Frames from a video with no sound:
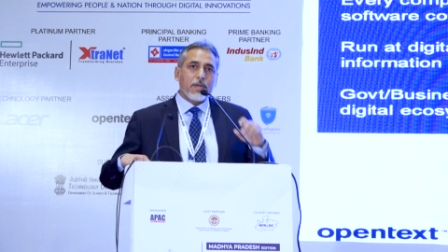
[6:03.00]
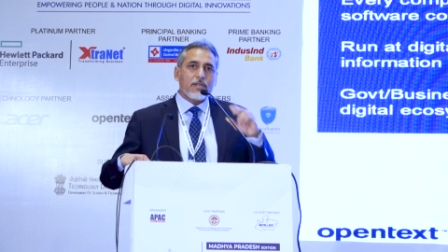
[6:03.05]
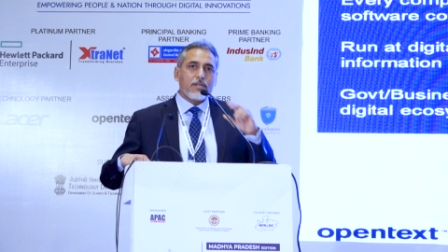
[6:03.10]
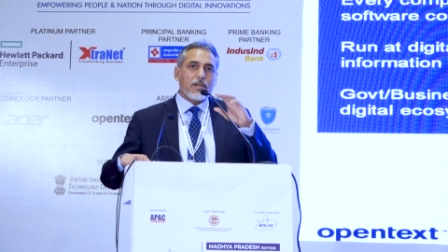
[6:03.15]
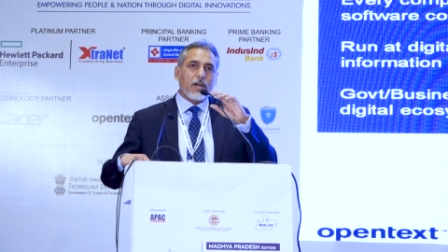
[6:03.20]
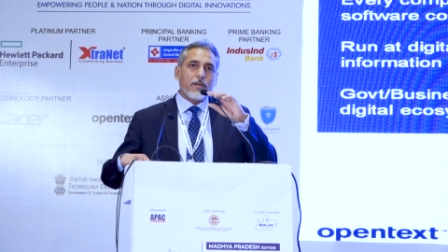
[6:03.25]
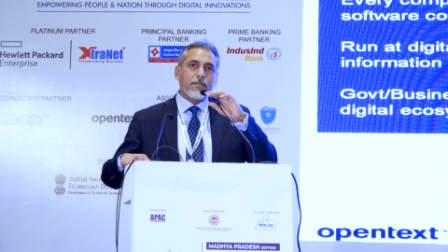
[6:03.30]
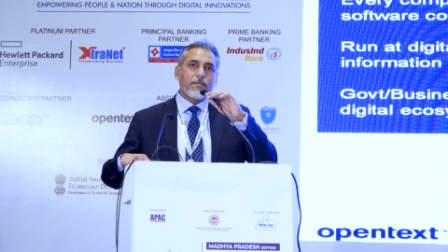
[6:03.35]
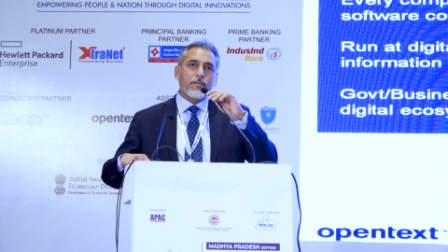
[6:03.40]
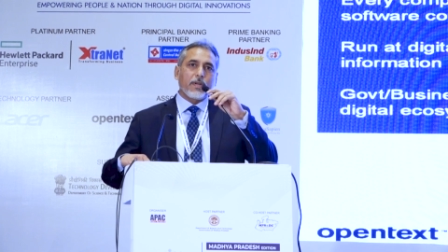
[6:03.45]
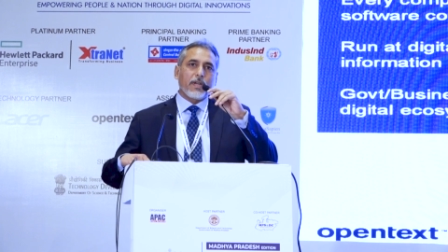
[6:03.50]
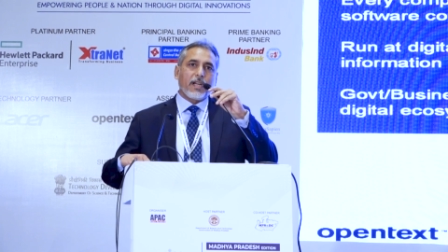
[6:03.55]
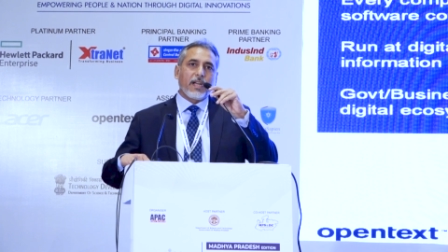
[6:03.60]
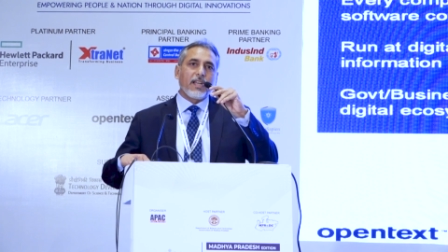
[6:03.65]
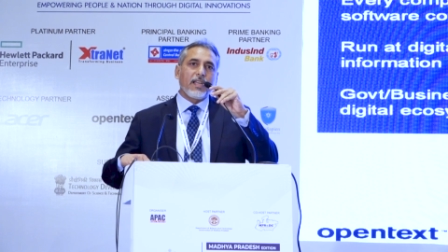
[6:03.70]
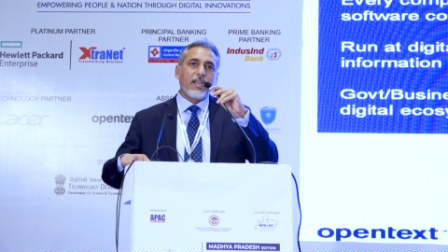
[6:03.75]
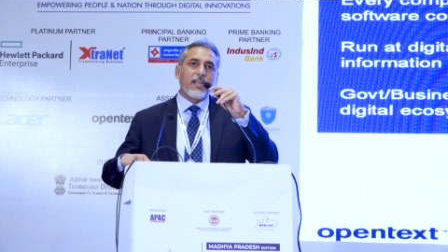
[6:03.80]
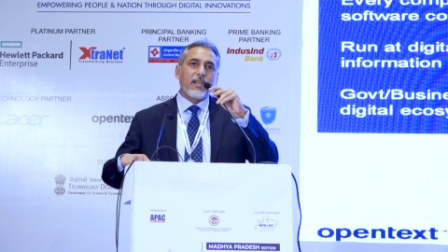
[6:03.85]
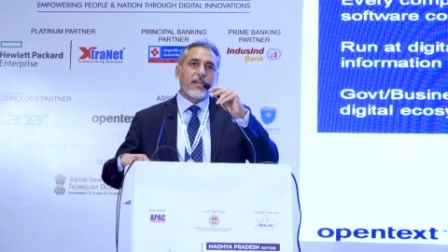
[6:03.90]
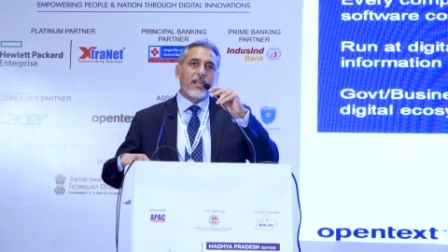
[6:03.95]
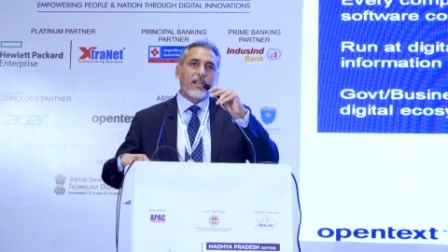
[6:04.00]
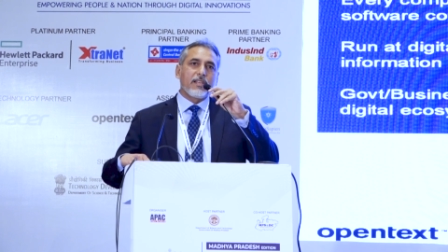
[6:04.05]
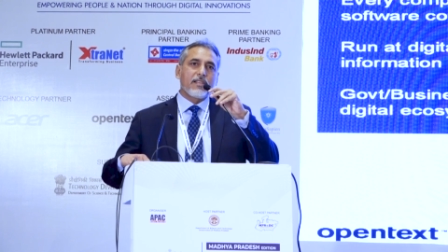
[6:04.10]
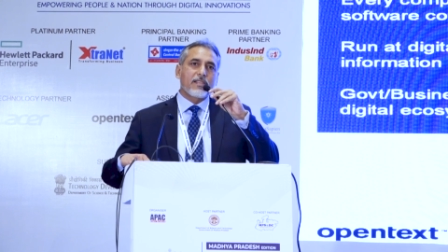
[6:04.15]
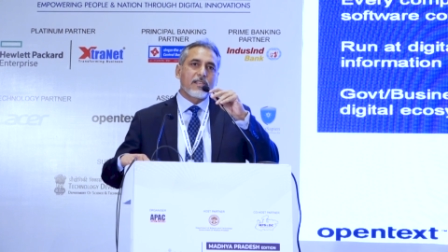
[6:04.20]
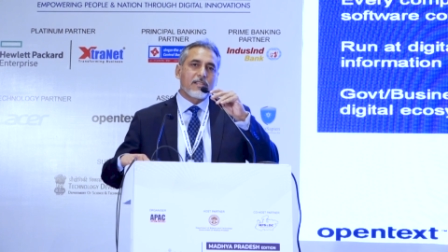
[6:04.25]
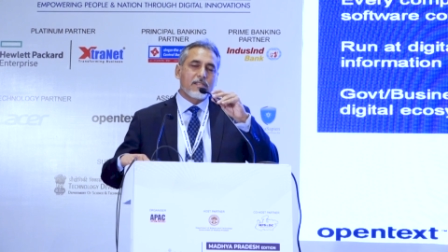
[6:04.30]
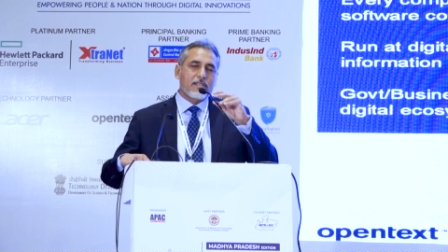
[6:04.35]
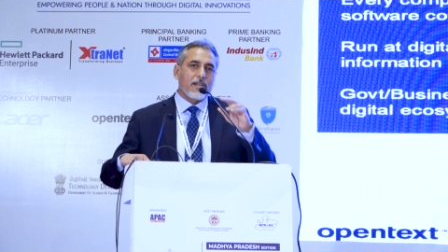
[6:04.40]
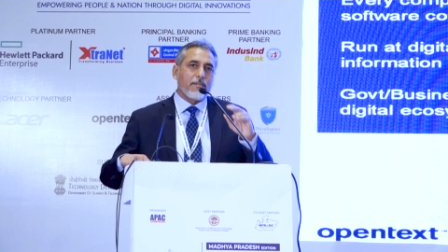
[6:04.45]
of any, any
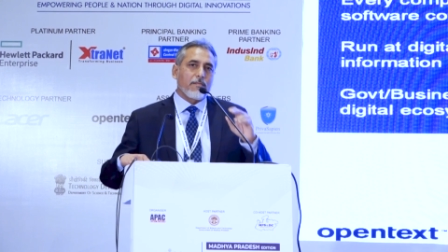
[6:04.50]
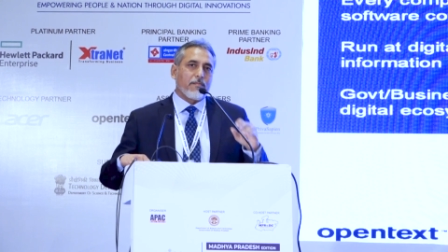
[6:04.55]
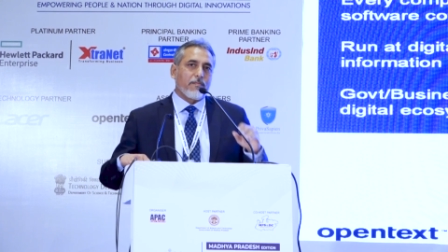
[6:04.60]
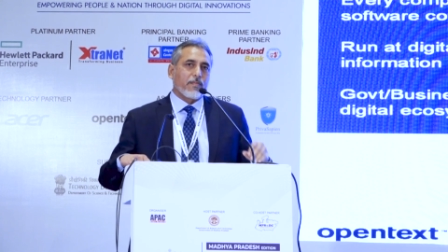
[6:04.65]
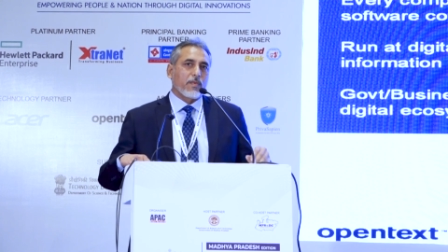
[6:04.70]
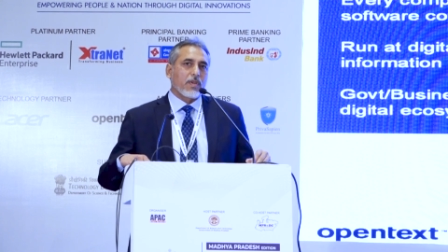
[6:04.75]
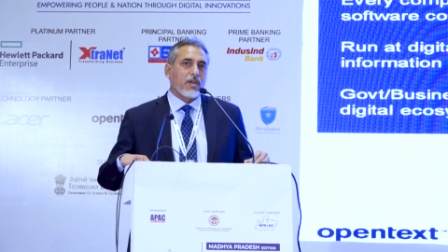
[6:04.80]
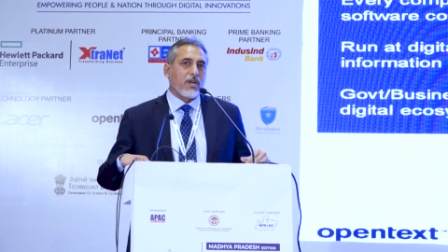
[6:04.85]
system